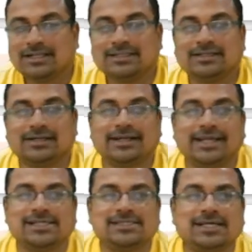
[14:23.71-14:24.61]
The
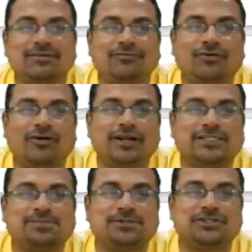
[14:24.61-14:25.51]
reason for
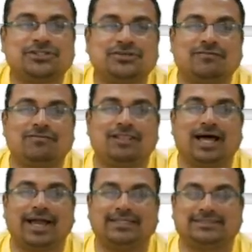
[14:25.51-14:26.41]
dispersion of
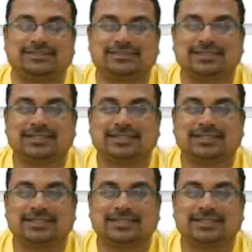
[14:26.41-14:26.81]
light,